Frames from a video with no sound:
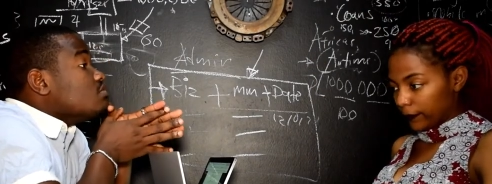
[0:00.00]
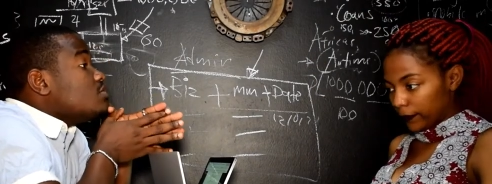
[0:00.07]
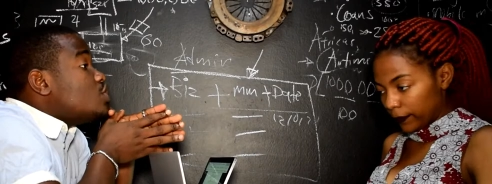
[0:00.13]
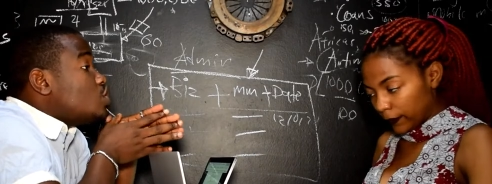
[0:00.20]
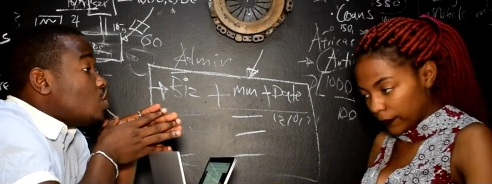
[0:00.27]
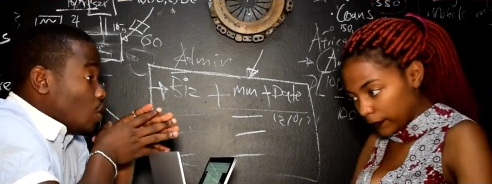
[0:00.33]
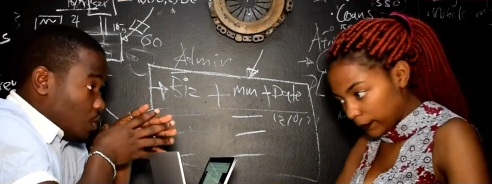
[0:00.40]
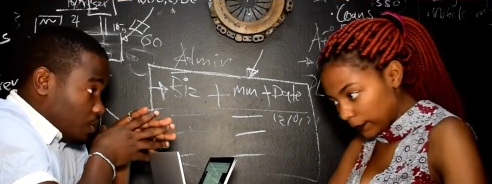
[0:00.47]

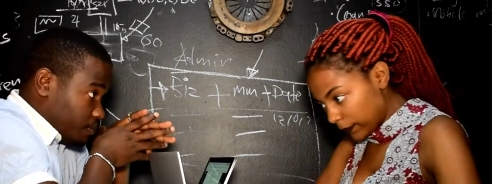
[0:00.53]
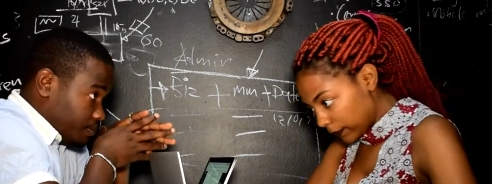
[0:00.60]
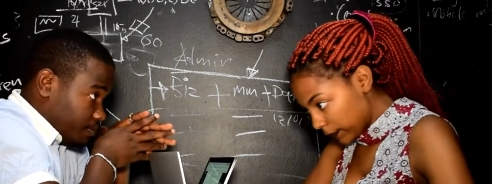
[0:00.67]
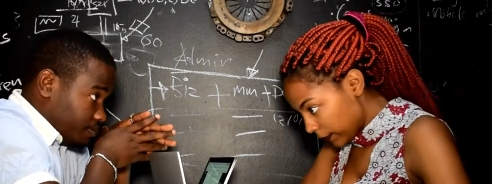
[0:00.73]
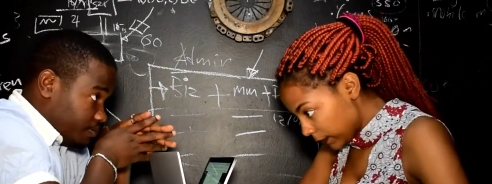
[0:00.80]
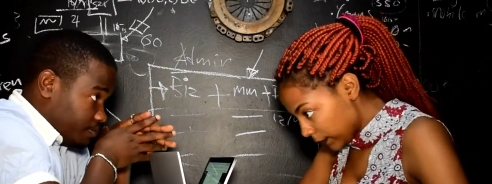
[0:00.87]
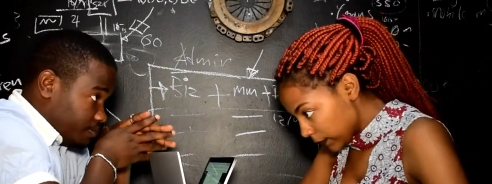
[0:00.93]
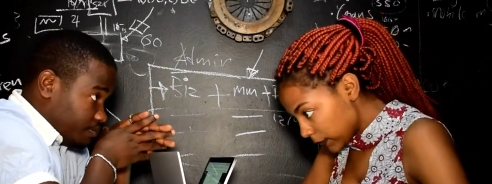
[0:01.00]
Speaker 1: So,
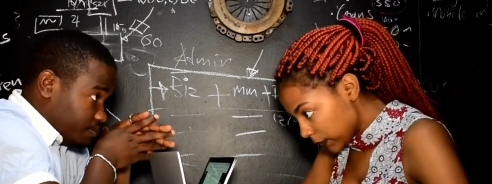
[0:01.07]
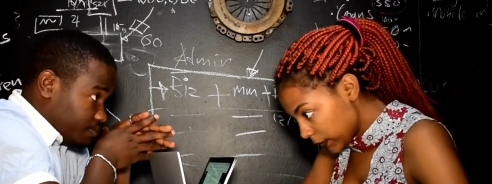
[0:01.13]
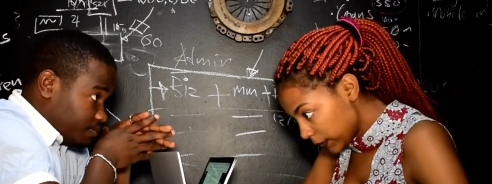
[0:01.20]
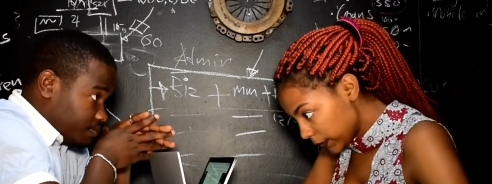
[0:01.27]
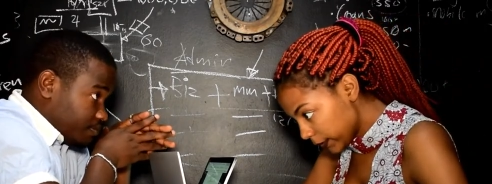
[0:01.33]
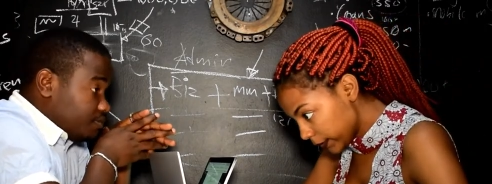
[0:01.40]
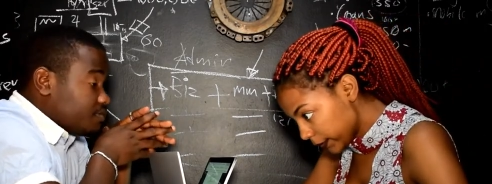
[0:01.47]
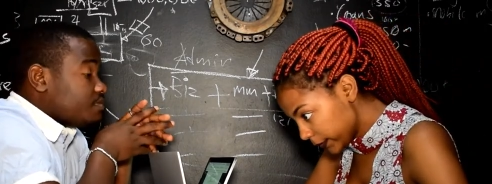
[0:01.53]

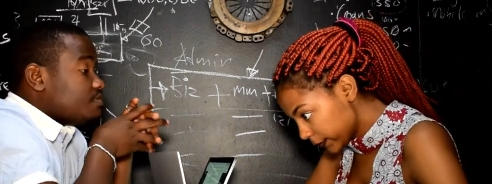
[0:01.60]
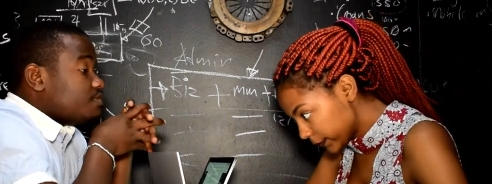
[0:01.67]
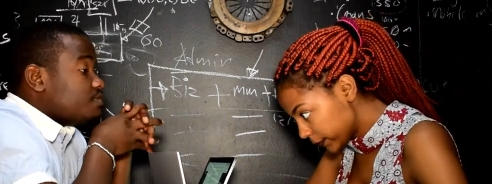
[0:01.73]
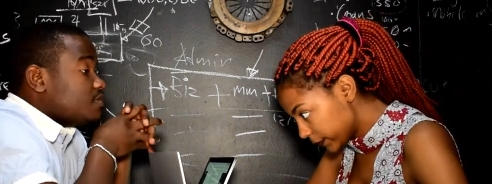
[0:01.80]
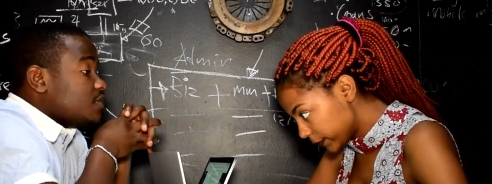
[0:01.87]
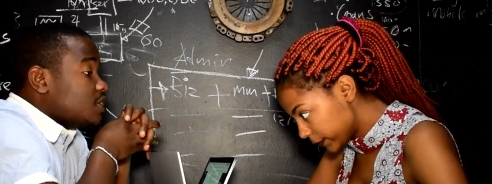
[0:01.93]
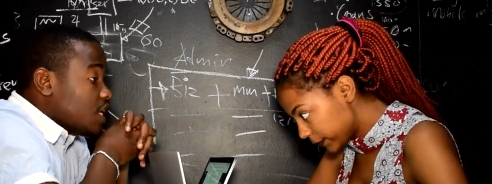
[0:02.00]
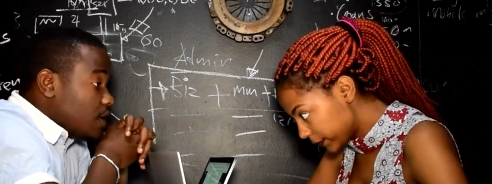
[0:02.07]

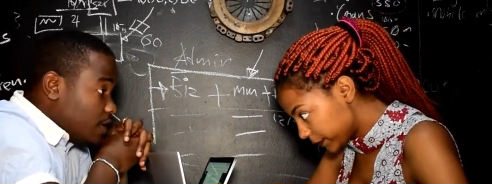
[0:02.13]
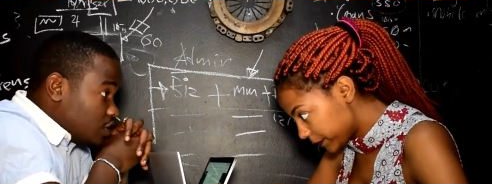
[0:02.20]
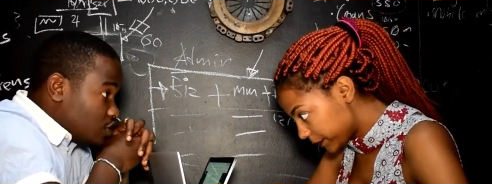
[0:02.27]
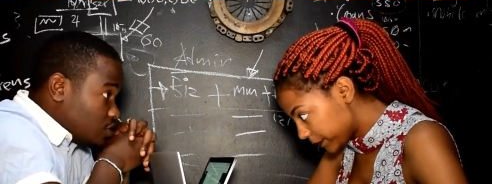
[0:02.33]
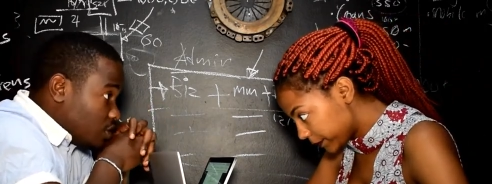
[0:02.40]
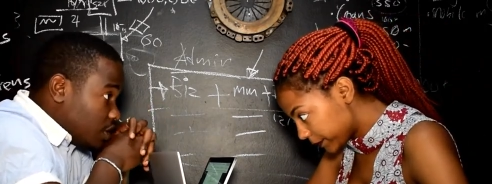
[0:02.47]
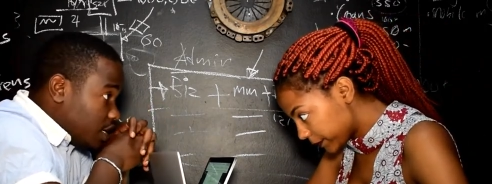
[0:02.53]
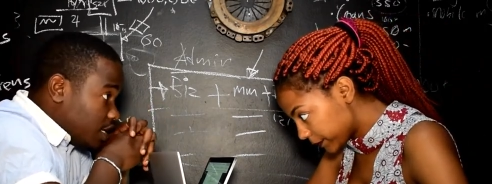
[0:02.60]
there was
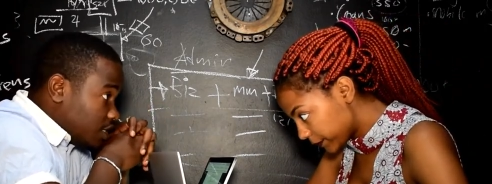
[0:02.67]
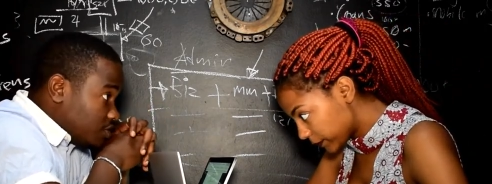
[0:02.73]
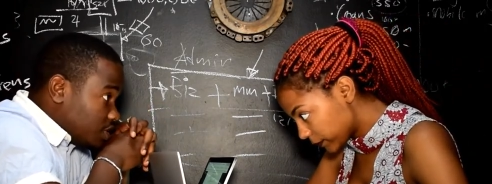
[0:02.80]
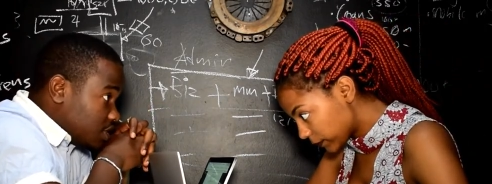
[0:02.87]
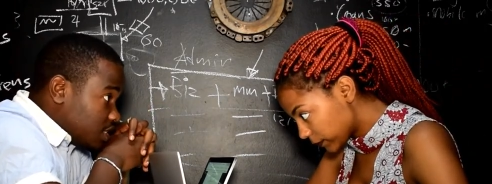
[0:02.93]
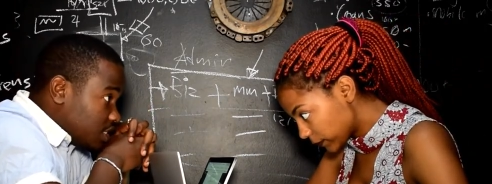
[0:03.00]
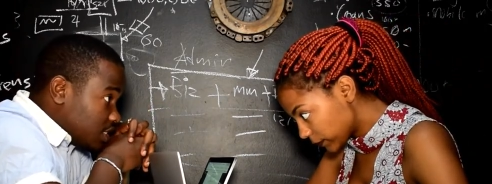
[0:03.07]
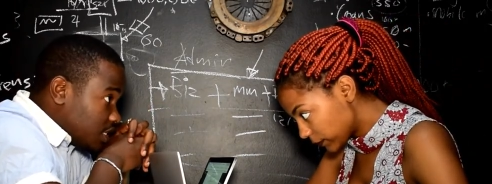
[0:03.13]
no
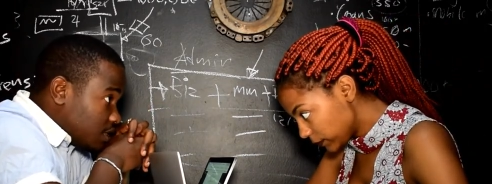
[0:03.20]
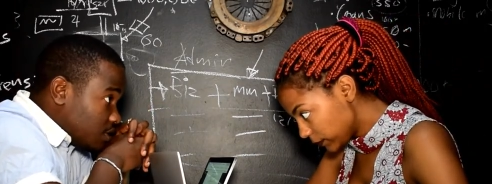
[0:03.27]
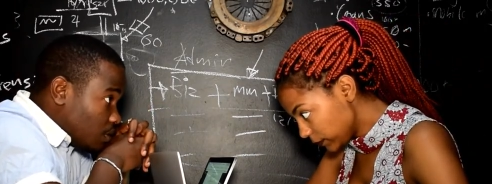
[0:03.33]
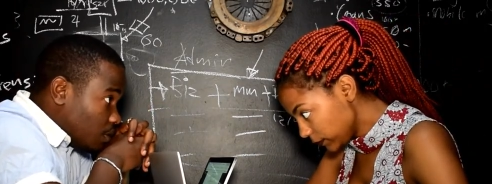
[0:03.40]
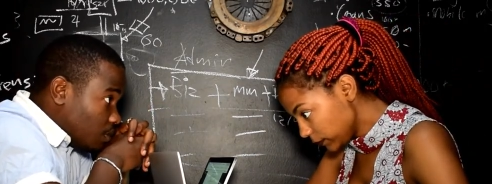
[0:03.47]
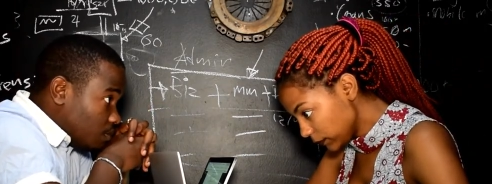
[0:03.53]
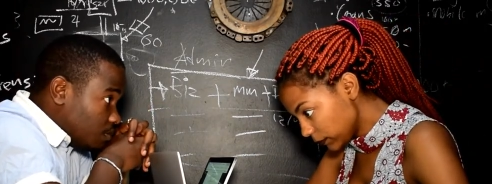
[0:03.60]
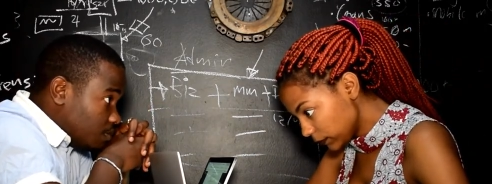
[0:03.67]
electricity at
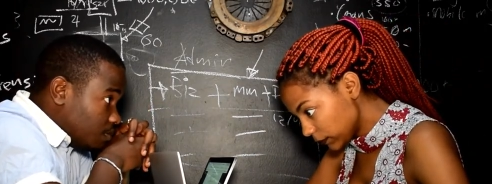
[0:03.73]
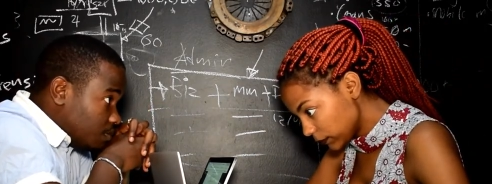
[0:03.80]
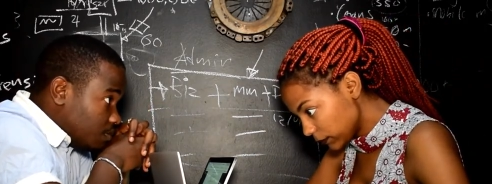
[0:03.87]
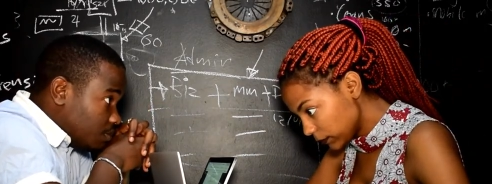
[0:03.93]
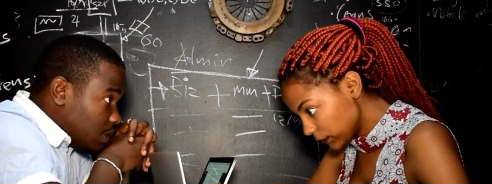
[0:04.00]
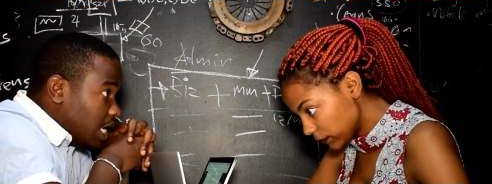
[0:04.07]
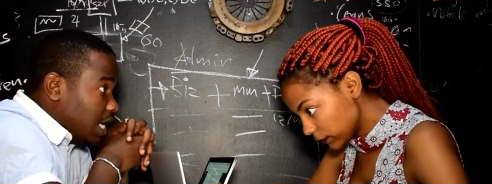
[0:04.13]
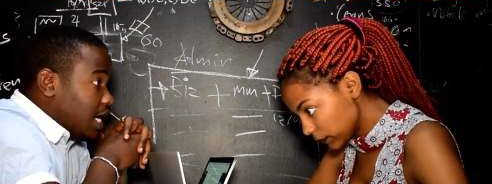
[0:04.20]
home.
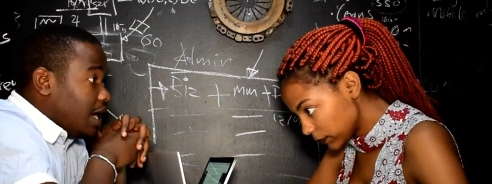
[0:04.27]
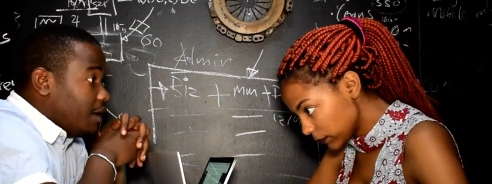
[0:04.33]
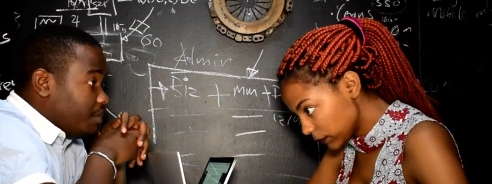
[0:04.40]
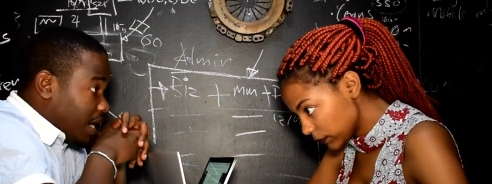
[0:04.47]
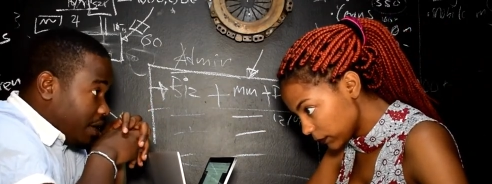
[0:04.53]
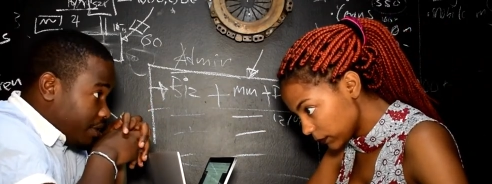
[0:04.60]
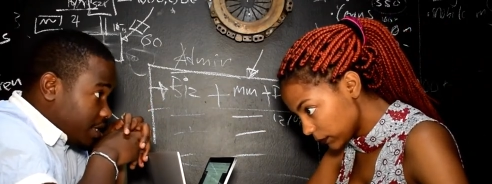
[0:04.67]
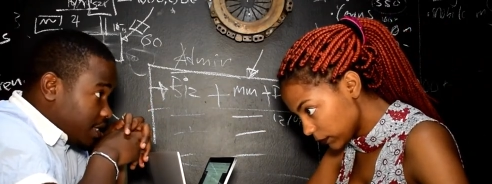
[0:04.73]

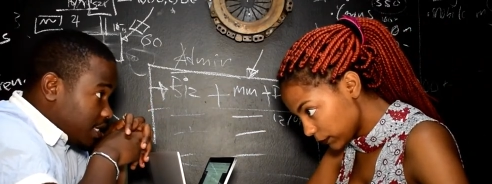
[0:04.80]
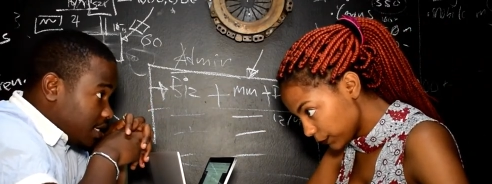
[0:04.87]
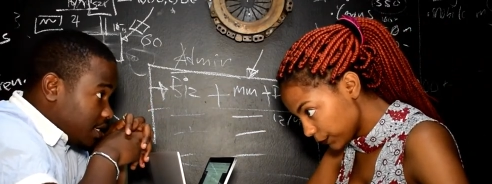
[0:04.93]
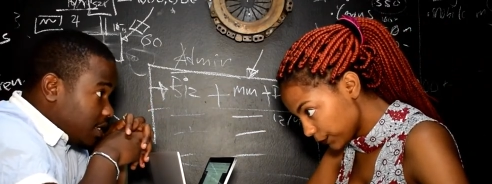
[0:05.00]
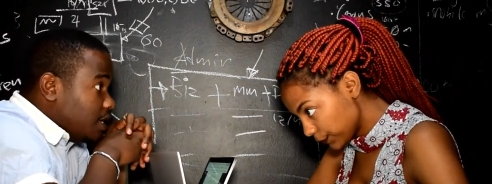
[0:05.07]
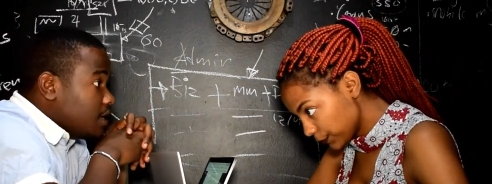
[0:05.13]
Apparently,